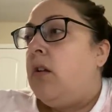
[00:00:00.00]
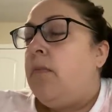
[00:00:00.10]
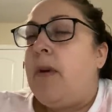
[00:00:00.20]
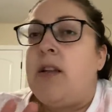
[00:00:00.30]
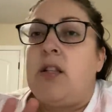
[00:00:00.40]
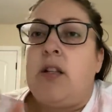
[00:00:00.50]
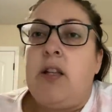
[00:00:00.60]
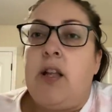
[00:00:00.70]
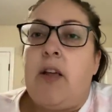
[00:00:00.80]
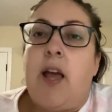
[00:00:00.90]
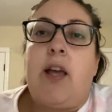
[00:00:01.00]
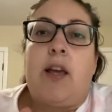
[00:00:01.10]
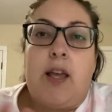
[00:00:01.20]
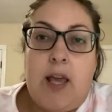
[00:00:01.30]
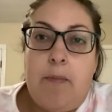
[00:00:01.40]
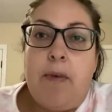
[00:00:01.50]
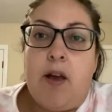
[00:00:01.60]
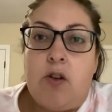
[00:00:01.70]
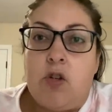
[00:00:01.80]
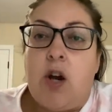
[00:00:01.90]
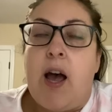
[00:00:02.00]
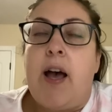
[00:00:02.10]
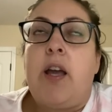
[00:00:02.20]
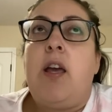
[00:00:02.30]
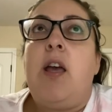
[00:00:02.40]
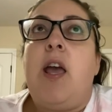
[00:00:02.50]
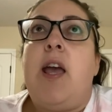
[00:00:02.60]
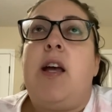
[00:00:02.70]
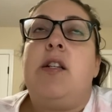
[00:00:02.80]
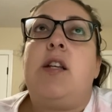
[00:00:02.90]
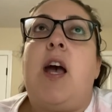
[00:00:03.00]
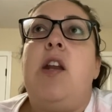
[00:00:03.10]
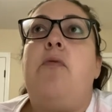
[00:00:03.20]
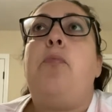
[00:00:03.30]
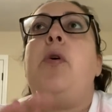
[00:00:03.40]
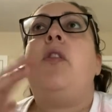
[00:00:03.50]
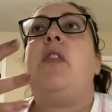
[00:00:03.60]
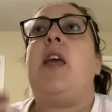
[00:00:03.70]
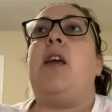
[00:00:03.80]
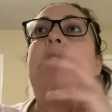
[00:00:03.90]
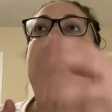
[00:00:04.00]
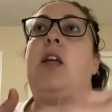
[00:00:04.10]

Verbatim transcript: Basically, like keep me on track and kind of put things